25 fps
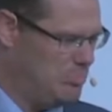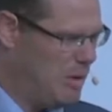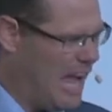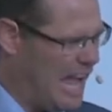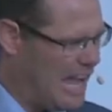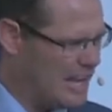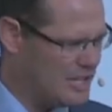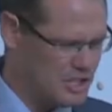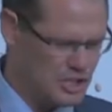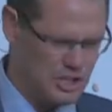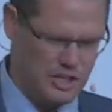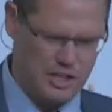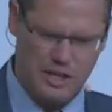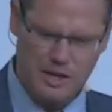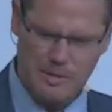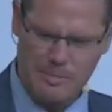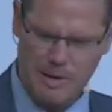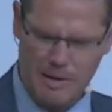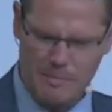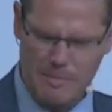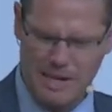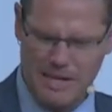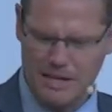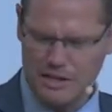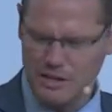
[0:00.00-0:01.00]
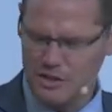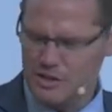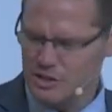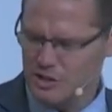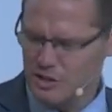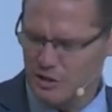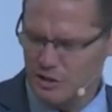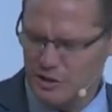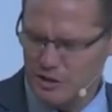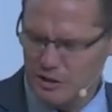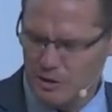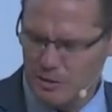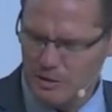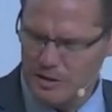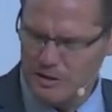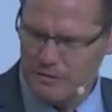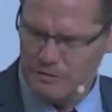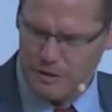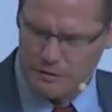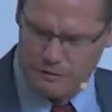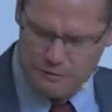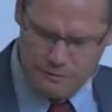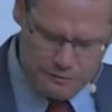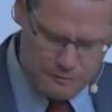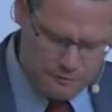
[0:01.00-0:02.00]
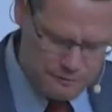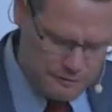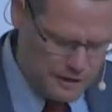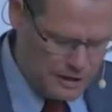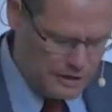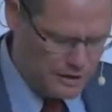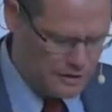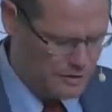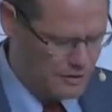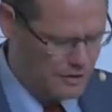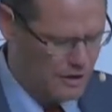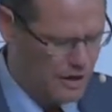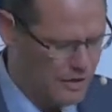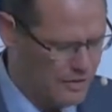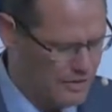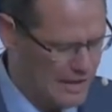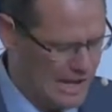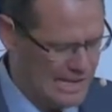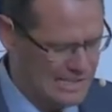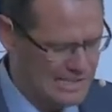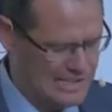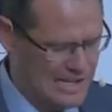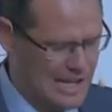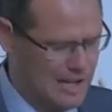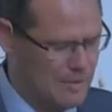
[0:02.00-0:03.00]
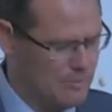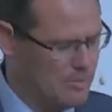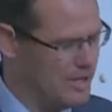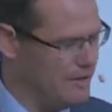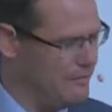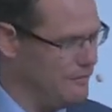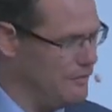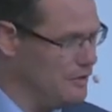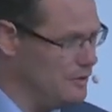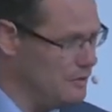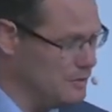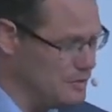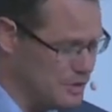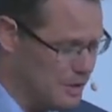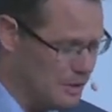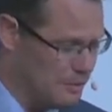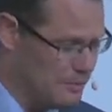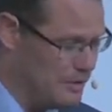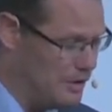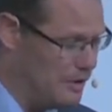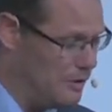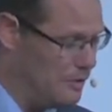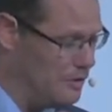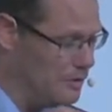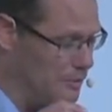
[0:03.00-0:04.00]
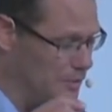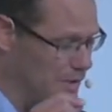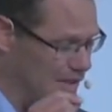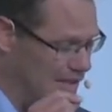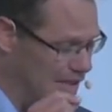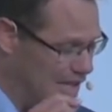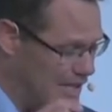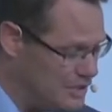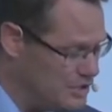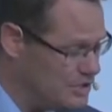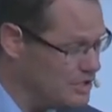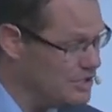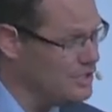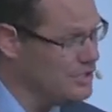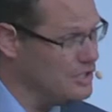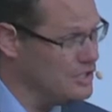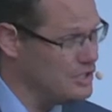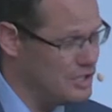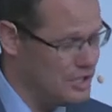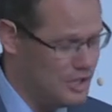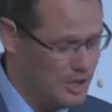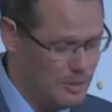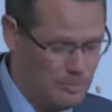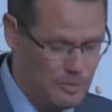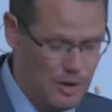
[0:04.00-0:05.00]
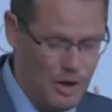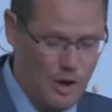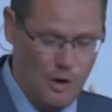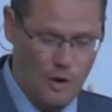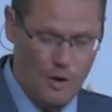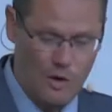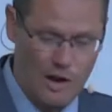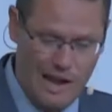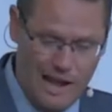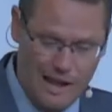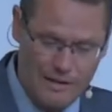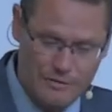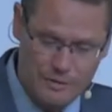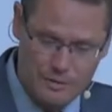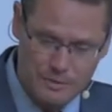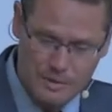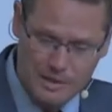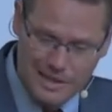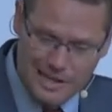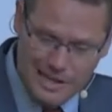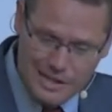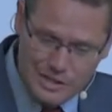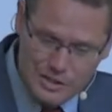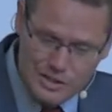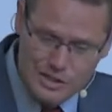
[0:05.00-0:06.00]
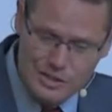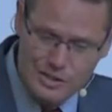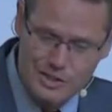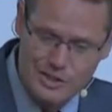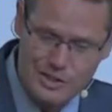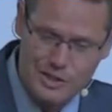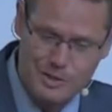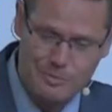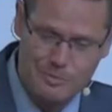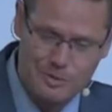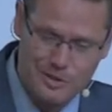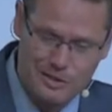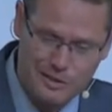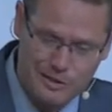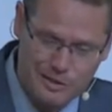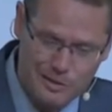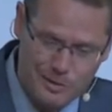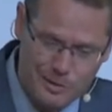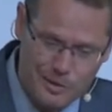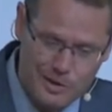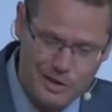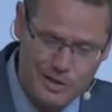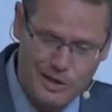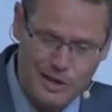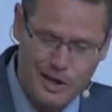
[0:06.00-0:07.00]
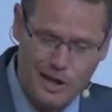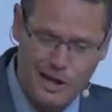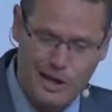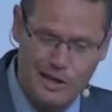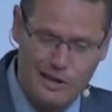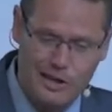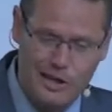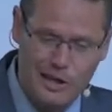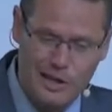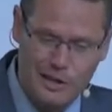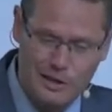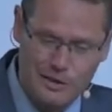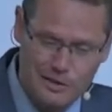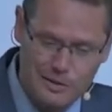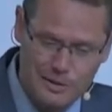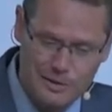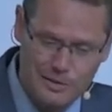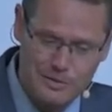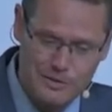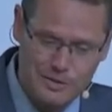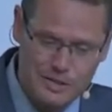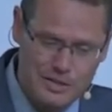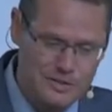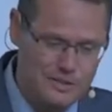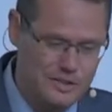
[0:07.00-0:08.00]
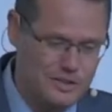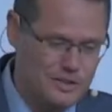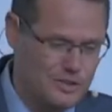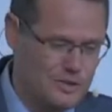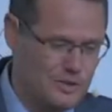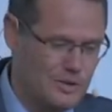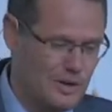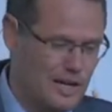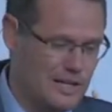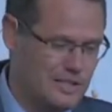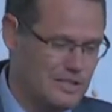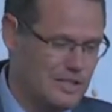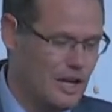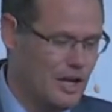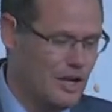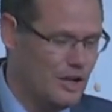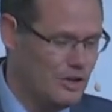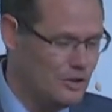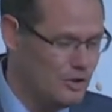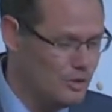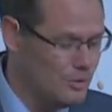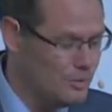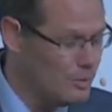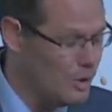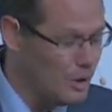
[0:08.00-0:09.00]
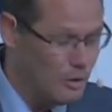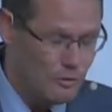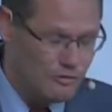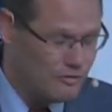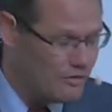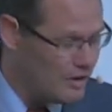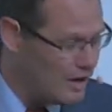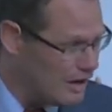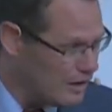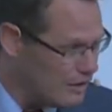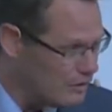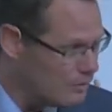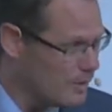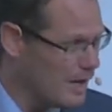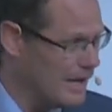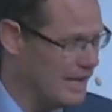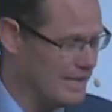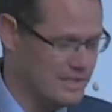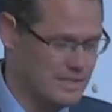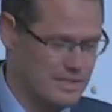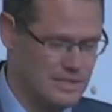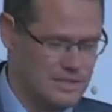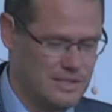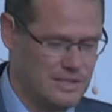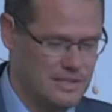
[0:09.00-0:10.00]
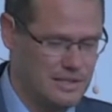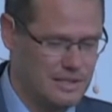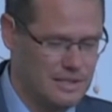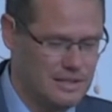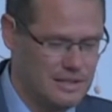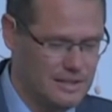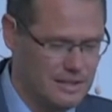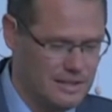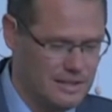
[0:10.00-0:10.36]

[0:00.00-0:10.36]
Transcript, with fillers: Passionate about making sure you don't lift a finger on that day, but if you don't know the relationship or have a relationship with the Lord God through Jesus Christ, you won't find rest.